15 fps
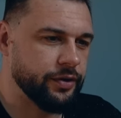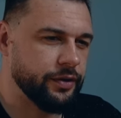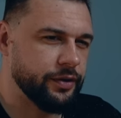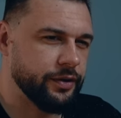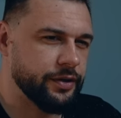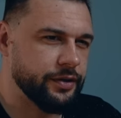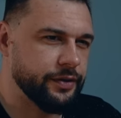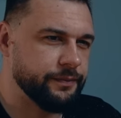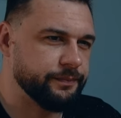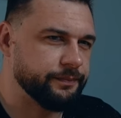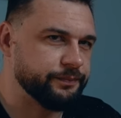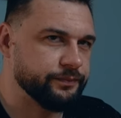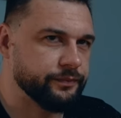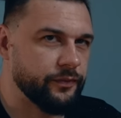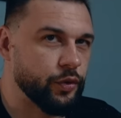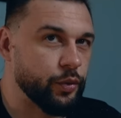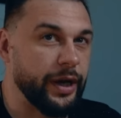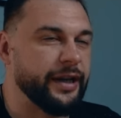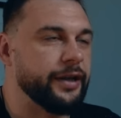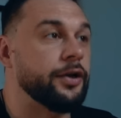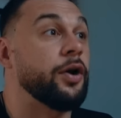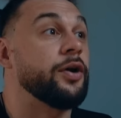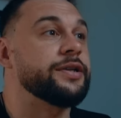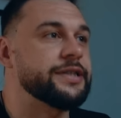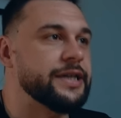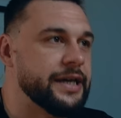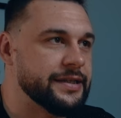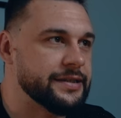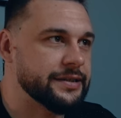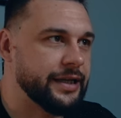um, writing
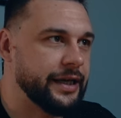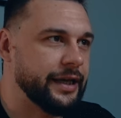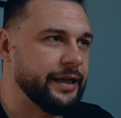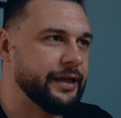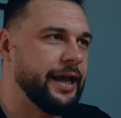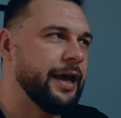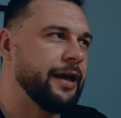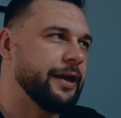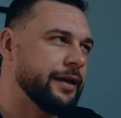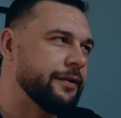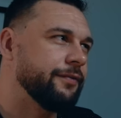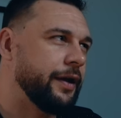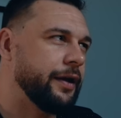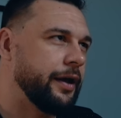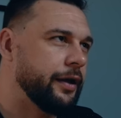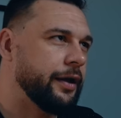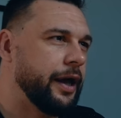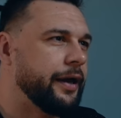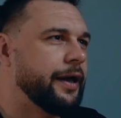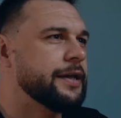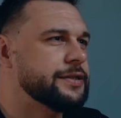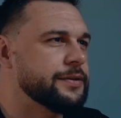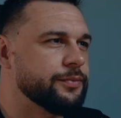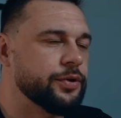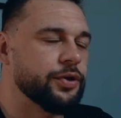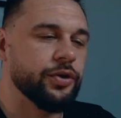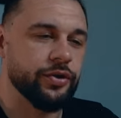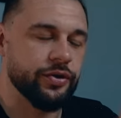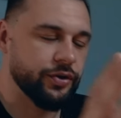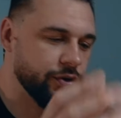contests, like, and I kind of I, I got some
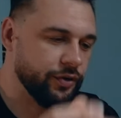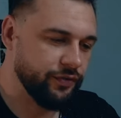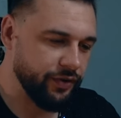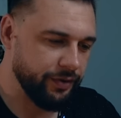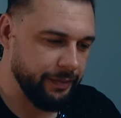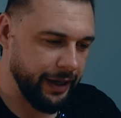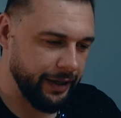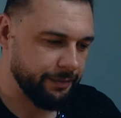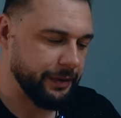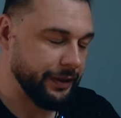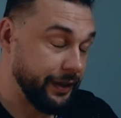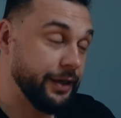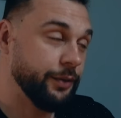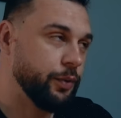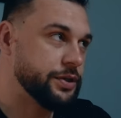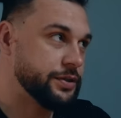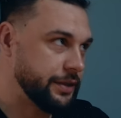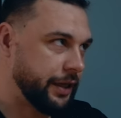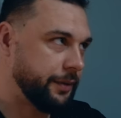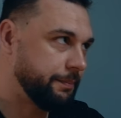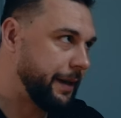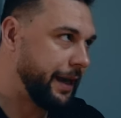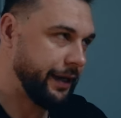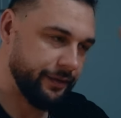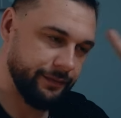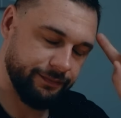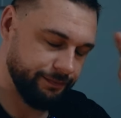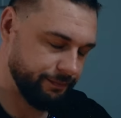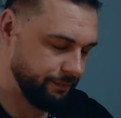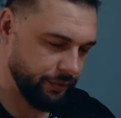good good feedback, but mm-hmm. it was like
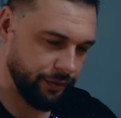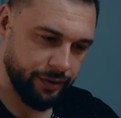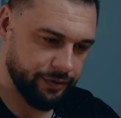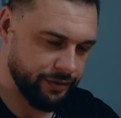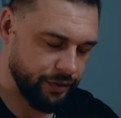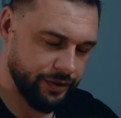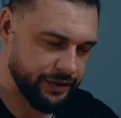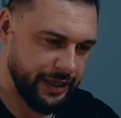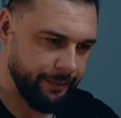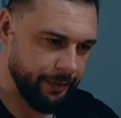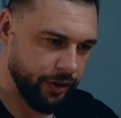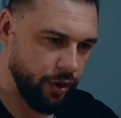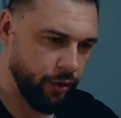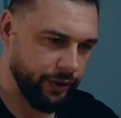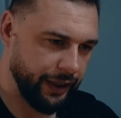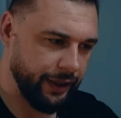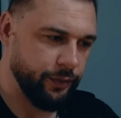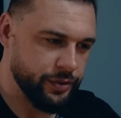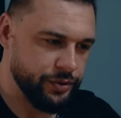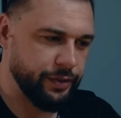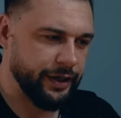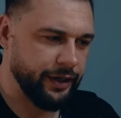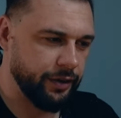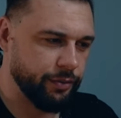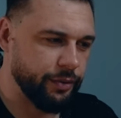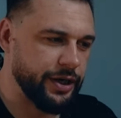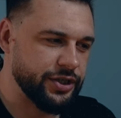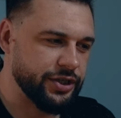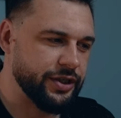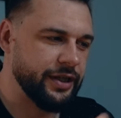back long, long time ago, like I was writing in
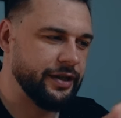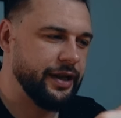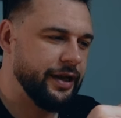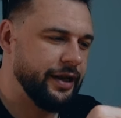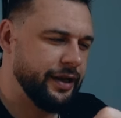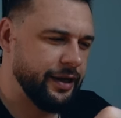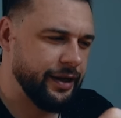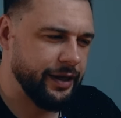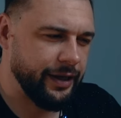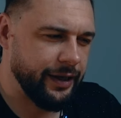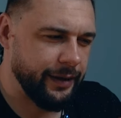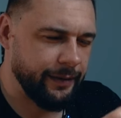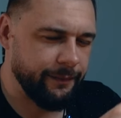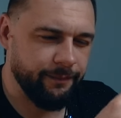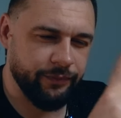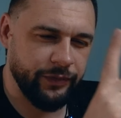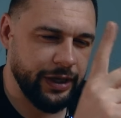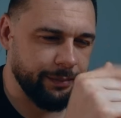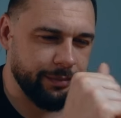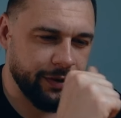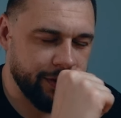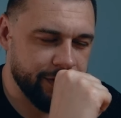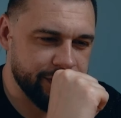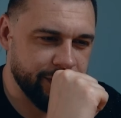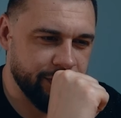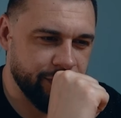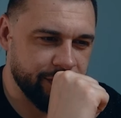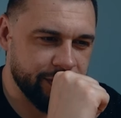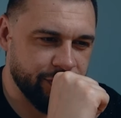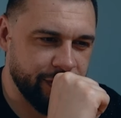Russian. Then uh, a couple of years
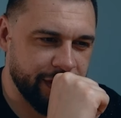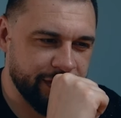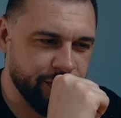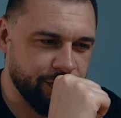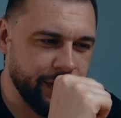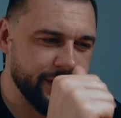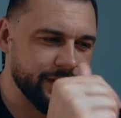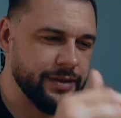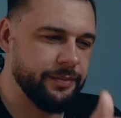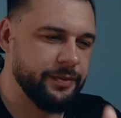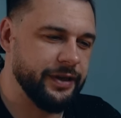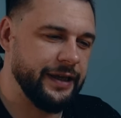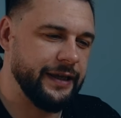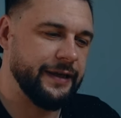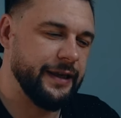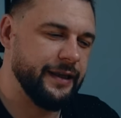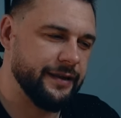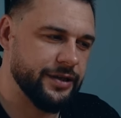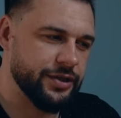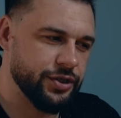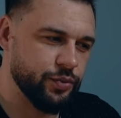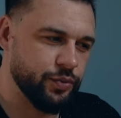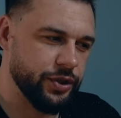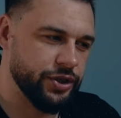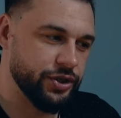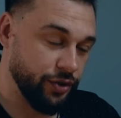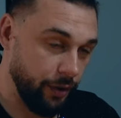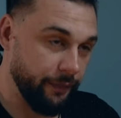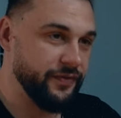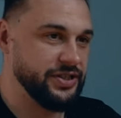ago, I tried to write something in English,
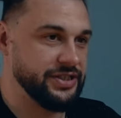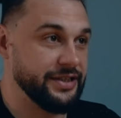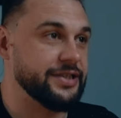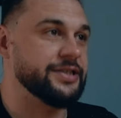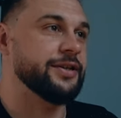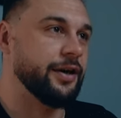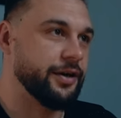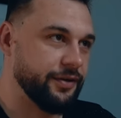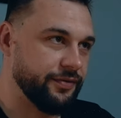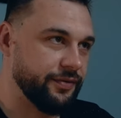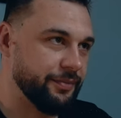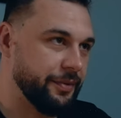which obviously is harder for